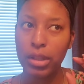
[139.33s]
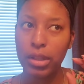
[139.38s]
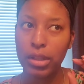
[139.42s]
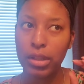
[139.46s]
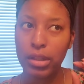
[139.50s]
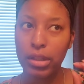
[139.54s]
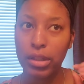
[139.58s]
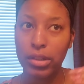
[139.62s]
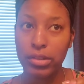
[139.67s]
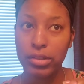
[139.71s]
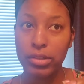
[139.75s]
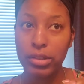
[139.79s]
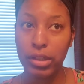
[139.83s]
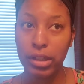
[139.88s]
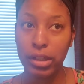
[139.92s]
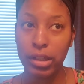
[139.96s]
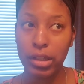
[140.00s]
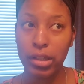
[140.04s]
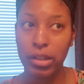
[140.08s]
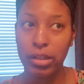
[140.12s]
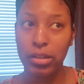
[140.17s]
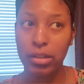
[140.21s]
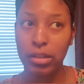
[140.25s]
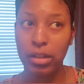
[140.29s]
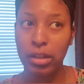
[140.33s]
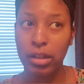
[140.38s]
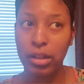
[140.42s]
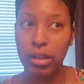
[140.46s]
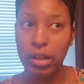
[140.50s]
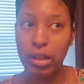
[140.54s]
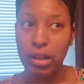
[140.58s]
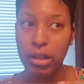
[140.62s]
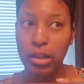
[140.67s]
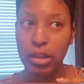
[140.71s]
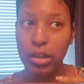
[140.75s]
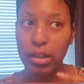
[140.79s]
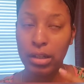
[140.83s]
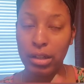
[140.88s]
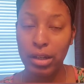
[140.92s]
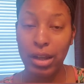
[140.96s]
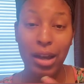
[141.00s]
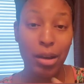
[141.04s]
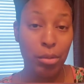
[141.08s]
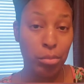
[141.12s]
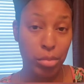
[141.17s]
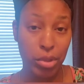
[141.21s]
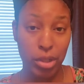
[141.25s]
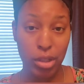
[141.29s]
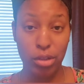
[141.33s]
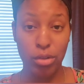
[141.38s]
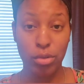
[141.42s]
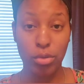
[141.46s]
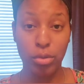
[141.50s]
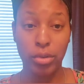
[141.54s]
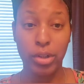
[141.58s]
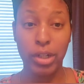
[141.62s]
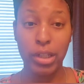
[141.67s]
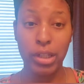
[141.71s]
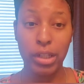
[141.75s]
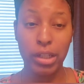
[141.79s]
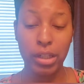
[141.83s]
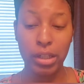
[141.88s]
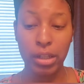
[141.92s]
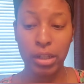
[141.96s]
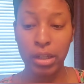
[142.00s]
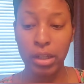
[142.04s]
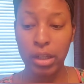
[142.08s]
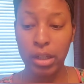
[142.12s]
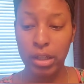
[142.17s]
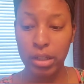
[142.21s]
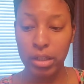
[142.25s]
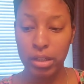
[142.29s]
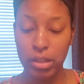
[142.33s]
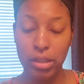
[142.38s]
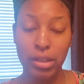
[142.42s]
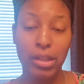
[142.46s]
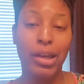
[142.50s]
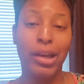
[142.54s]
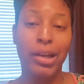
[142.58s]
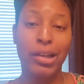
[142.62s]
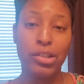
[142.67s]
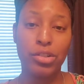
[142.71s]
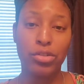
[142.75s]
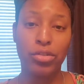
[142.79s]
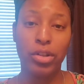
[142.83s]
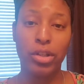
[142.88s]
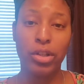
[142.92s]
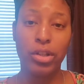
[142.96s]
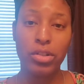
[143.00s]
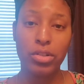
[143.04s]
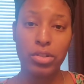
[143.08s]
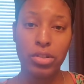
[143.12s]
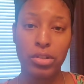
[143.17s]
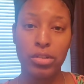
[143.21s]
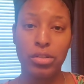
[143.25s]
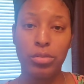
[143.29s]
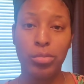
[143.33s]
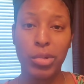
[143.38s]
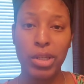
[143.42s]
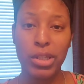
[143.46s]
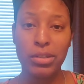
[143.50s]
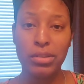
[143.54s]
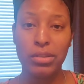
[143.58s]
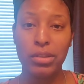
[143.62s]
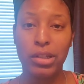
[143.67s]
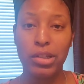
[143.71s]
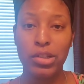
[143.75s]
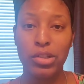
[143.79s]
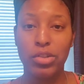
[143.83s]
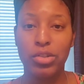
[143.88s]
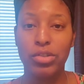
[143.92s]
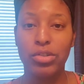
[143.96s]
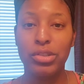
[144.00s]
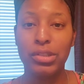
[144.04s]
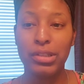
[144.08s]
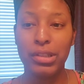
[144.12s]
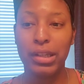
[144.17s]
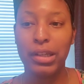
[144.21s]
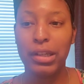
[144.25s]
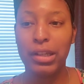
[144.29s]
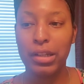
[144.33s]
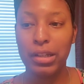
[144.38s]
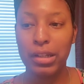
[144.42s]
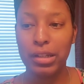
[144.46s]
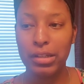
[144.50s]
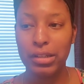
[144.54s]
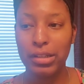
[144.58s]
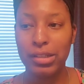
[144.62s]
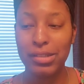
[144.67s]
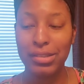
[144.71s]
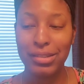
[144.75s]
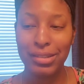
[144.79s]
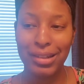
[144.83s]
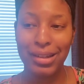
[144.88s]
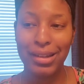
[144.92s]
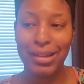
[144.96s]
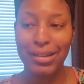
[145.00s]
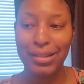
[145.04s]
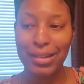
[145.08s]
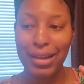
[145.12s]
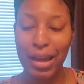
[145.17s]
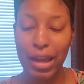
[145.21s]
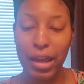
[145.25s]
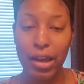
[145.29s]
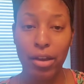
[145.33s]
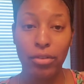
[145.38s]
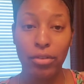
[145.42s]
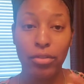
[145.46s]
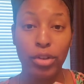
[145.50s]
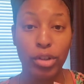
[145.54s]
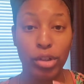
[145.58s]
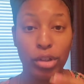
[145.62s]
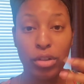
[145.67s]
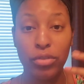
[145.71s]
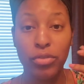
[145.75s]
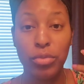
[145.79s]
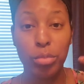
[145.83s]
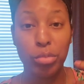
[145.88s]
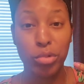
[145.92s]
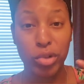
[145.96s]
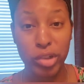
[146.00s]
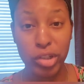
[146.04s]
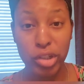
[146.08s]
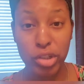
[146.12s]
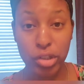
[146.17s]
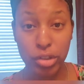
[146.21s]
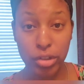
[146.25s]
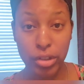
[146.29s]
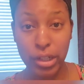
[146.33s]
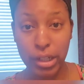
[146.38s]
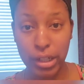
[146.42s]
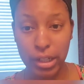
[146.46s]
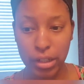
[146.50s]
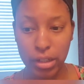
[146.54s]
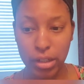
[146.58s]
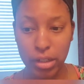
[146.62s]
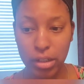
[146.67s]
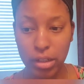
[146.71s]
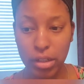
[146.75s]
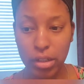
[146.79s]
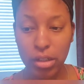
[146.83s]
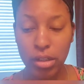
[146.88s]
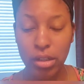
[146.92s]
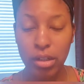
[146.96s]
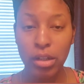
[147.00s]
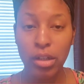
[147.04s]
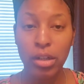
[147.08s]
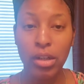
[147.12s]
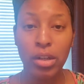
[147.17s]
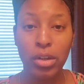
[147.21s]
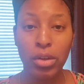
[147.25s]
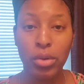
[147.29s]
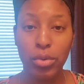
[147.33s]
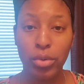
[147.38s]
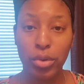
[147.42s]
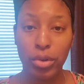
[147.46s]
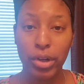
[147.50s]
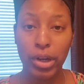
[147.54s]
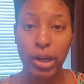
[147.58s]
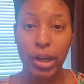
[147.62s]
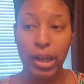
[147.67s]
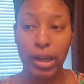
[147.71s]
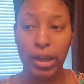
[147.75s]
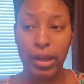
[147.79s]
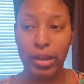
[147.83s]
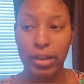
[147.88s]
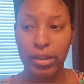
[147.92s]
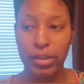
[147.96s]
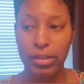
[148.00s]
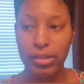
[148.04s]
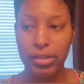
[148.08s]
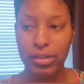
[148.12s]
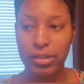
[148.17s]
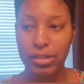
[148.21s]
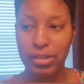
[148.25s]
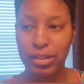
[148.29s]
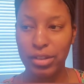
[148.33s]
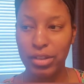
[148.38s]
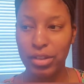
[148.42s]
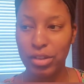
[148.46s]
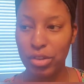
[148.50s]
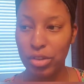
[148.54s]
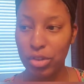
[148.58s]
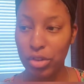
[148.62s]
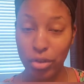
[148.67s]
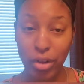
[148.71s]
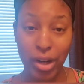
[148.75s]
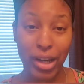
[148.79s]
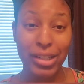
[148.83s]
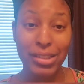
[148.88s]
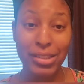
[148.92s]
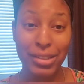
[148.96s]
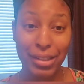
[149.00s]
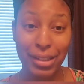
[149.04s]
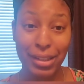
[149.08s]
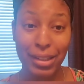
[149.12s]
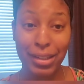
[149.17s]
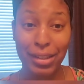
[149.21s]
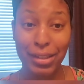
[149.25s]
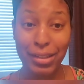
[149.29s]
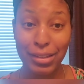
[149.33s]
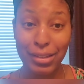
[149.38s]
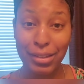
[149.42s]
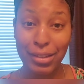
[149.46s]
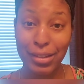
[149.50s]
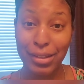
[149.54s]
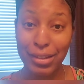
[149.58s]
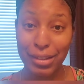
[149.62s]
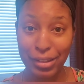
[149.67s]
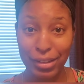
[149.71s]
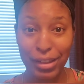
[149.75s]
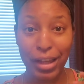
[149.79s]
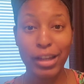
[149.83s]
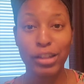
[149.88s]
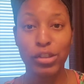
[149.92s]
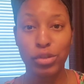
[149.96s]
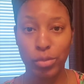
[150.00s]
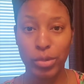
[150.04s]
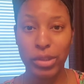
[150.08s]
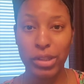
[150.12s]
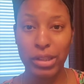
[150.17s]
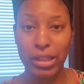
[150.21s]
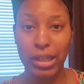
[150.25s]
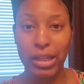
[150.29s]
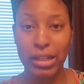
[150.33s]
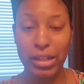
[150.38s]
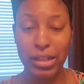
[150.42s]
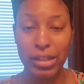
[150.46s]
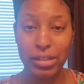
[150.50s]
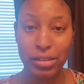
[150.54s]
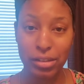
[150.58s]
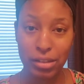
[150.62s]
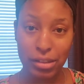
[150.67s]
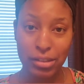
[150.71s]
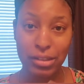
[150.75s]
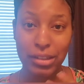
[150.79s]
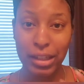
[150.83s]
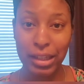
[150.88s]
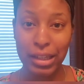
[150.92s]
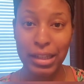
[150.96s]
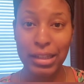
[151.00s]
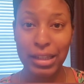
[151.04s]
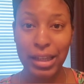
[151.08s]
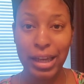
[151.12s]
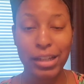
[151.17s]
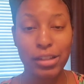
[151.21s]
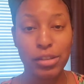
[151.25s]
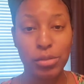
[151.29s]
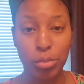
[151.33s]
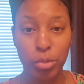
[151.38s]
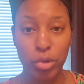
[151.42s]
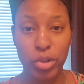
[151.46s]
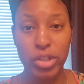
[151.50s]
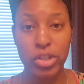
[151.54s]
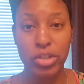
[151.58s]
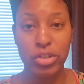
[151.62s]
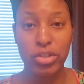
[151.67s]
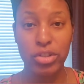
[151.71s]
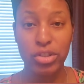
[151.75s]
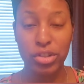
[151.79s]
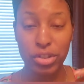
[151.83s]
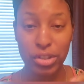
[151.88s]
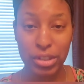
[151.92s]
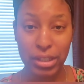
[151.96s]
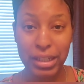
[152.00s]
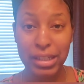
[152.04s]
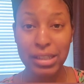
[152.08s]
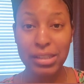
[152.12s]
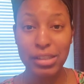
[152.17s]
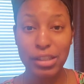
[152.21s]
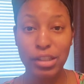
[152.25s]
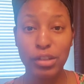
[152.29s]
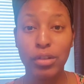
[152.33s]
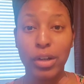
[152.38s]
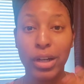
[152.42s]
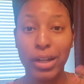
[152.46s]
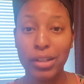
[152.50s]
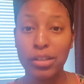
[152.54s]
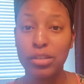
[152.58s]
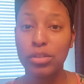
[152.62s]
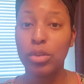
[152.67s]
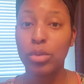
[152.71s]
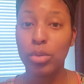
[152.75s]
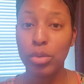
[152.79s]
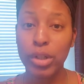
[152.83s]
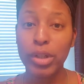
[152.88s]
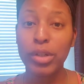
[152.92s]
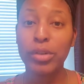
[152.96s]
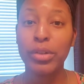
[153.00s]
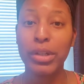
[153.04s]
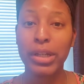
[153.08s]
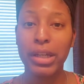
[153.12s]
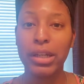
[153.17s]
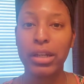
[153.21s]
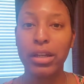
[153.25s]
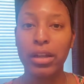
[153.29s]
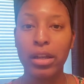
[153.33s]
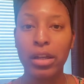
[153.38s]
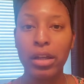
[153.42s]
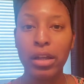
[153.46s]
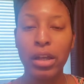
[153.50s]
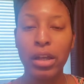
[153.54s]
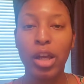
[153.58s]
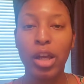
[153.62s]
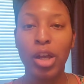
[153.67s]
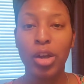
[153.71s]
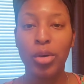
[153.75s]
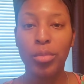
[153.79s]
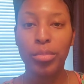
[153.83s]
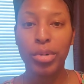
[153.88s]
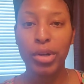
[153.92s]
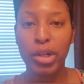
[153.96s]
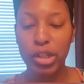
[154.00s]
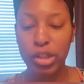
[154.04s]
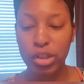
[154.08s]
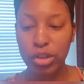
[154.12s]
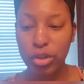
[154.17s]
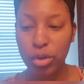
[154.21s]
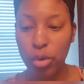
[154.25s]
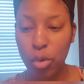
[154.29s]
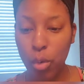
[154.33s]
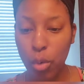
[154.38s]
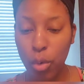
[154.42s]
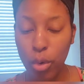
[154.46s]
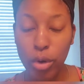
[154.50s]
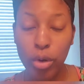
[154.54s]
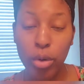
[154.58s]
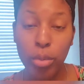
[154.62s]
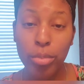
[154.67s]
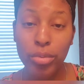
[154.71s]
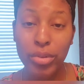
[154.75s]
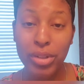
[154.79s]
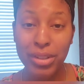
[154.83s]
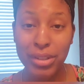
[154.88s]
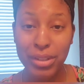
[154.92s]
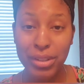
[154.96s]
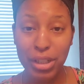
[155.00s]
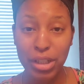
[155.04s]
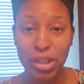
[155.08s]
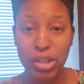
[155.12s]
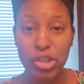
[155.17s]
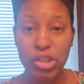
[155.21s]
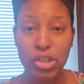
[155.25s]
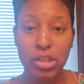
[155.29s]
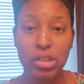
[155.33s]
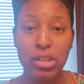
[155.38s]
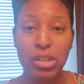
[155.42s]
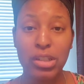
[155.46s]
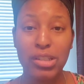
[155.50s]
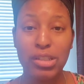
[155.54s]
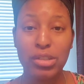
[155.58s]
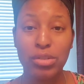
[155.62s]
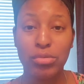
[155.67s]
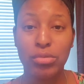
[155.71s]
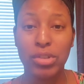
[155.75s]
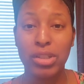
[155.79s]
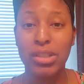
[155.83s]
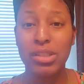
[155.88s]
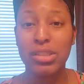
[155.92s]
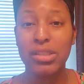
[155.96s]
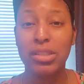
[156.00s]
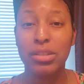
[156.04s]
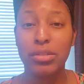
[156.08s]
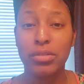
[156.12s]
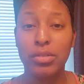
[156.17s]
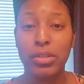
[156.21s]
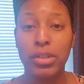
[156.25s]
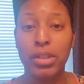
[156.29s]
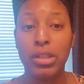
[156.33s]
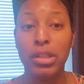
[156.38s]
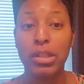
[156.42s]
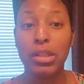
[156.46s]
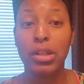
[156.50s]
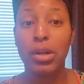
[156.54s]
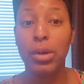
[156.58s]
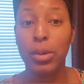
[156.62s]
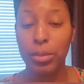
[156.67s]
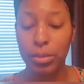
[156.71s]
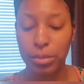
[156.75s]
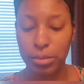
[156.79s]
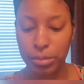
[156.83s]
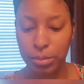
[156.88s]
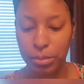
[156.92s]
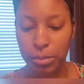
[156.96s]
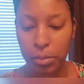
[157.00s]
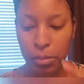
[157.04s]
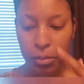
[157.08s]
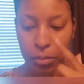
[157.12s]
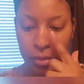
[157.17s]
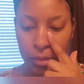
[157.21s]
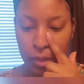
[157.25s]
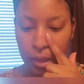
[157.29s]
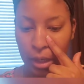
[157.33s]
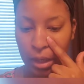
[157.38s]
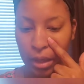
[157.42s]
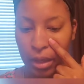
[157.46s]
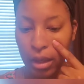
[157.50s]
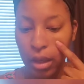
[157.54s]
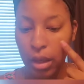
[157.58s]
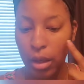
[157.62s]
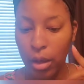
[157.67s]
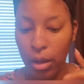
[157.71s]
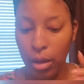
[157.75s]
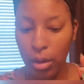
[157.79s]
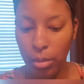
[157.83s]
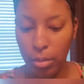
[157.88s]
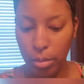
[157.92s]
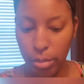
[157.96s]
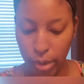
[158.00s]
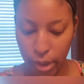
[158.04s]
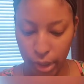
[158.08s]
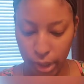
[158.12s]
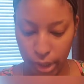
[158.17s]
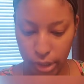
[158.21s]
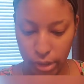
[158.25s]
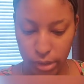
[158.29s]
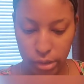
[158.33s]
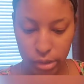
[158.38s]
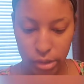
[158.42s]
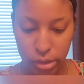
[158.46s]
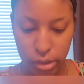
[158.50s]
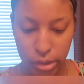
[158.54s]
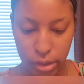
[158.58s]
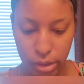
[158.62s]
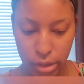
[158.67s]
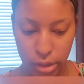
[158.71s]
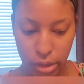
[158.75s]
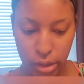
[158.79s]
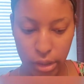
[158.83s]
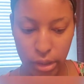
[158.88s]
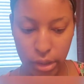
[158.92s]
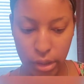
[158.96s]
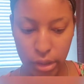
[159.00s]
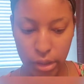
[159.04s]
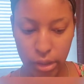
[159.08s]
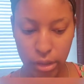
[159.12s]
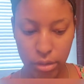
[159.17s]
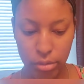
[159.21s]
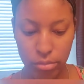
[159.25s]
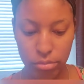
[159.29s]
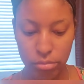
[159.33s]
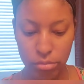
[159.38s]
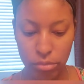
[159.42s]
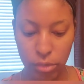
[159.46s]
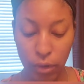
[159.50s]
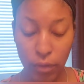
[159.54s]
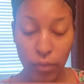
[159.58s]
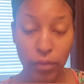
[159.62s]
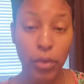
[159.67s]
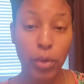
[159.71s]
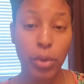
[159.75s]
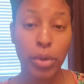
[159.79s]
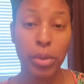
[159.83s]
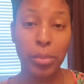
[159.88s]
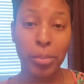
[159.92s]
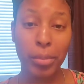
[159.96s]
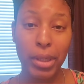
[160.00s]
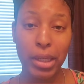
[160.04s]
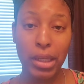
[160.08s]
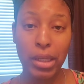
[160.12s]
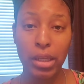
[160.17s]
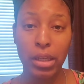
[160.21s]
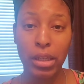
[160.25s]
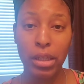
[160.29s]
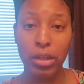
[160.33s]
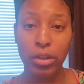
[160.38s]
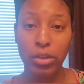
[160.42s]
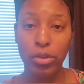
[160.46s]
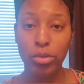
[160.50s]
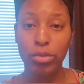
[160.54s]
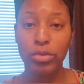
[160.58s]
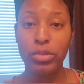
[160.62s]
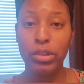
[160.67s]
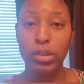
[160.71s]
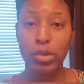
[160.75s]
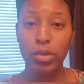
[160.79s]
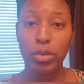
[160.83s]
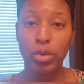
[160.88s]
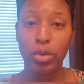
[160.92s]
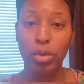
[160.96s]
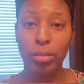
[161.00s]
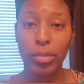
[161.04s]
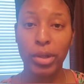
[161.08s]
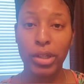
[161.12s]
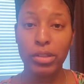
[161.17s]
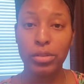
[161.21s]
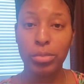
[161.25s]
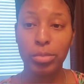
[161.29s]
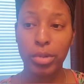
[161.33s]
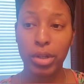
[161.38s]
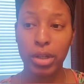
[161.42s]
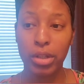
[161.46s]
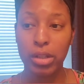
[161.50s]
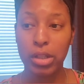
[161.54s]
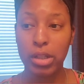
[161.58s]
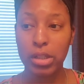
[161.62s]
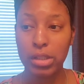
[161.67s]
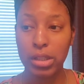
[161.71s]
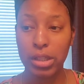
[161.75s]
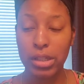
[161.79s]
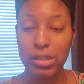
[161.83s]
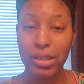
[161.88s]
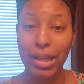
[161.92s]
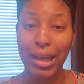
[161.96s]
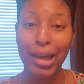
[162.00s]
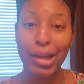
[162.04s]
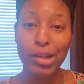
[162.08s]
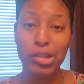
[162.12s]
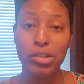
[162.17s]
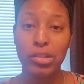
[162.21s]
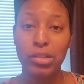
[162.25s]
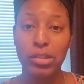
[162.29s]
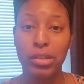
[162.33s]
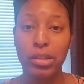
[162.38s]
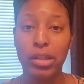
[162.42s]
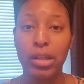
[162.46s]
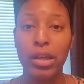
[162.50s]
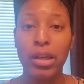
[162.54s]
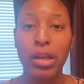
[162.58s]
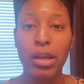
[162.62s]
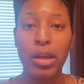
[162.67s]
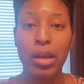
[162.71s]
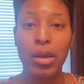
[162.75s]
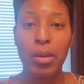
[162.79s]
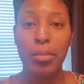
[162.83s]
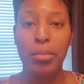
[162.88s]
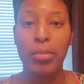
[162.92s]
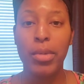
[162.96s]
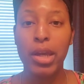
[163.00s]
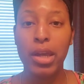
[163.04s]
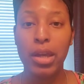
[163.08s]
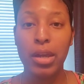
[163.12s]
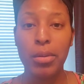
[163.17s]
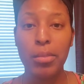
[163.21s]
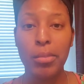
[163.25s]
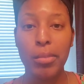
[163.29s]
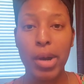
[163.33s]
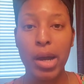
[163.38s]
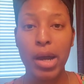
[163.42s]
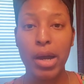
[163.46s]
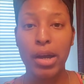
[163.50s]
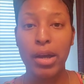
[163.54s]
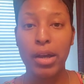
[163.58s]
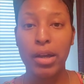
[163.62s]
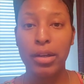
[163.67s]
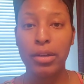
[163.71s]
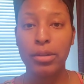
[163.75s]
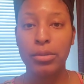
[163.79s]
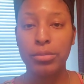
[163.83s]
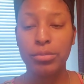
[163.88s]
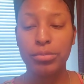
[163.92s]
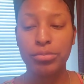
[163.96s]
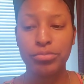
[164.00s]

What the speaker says: their skin not being oily. Dehydrated just means that your skin does not have enough moisture in it, whereas dry skin, that's what that is. The skin lacks moisture. Your skin still has oil in it, but your oil production is relatively low. But for me, using oil-based products has actually made my